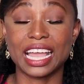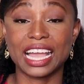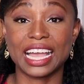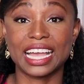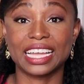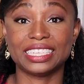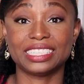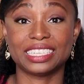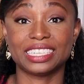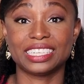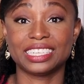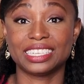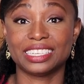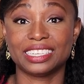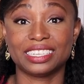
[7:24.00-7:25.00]
And
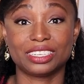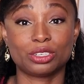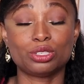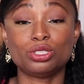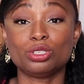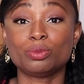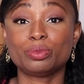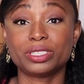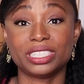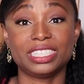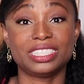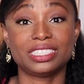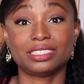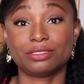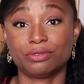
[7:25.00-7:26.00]
could you
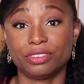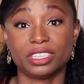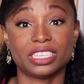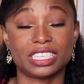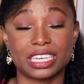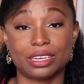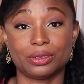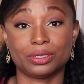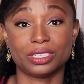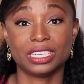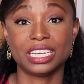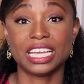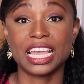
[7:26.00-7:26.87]
please fill it out?